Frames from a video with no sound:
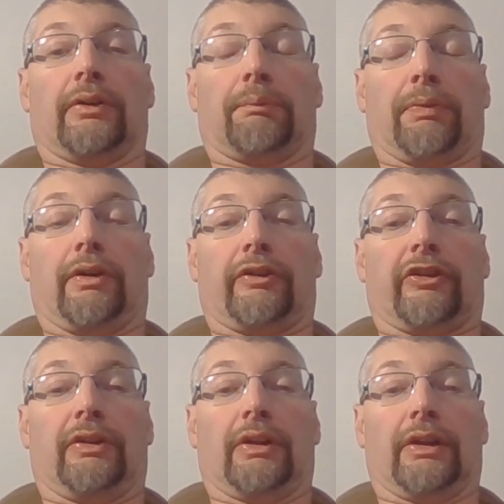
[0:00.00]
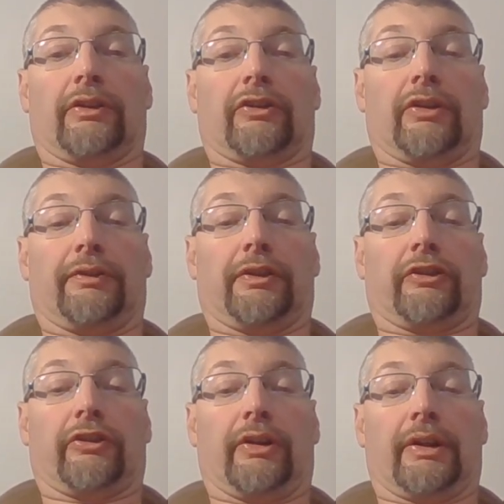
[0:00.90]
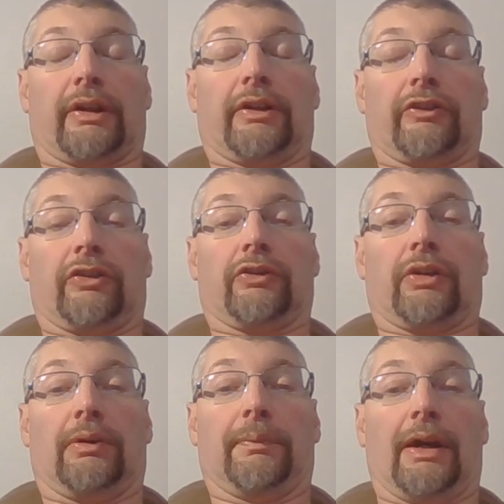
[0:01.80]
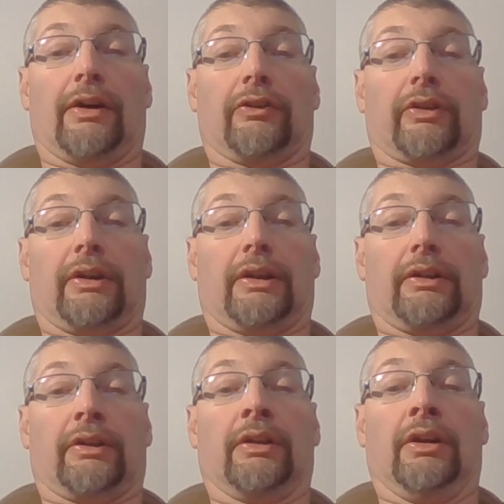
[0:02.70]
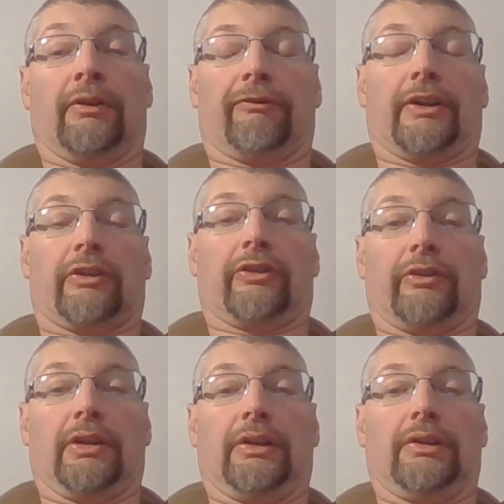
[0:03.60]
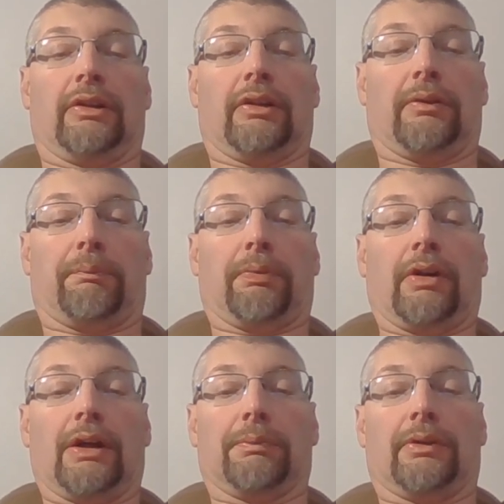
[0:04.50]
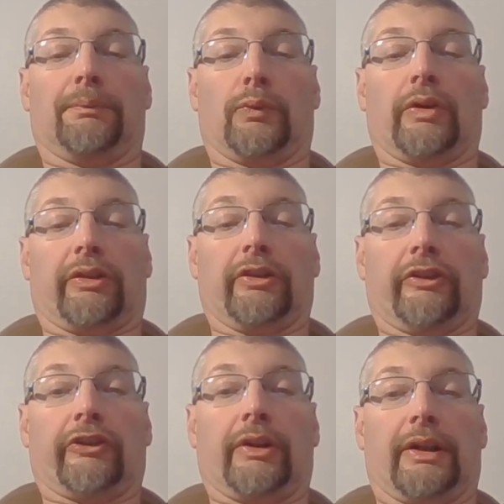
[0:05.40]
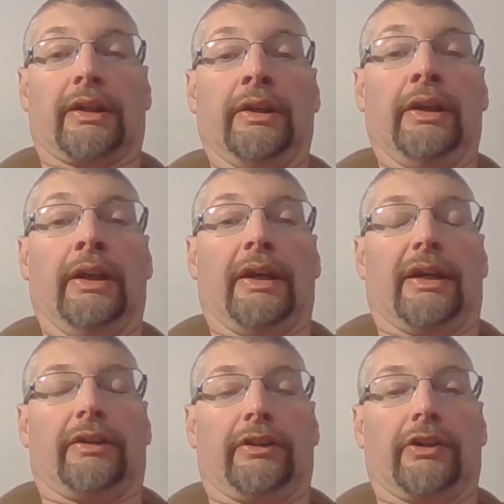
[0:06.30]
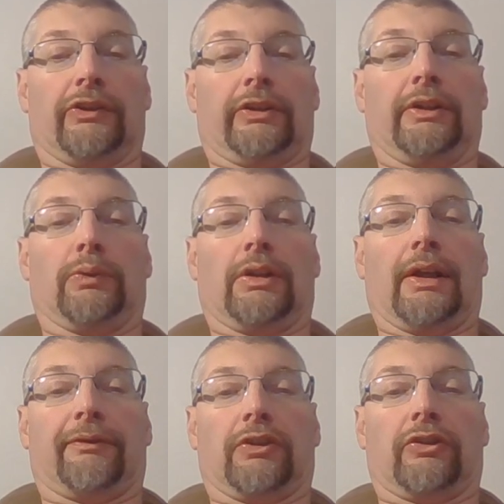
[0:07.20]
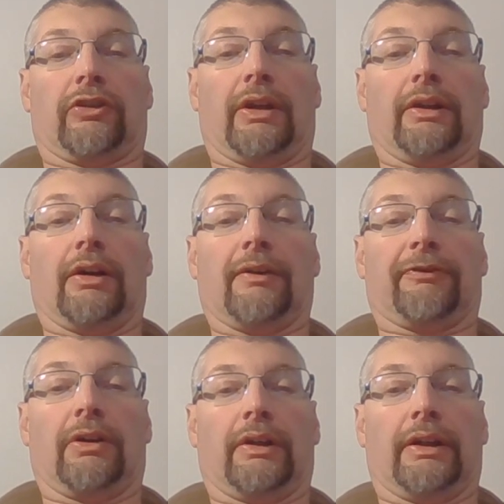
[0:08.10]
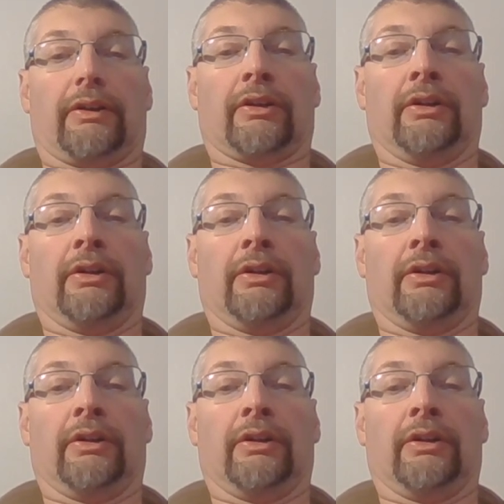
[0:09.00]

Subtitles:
person, a service truck, to come out and fix the problem with the truck, and DOT will have to sign off on it,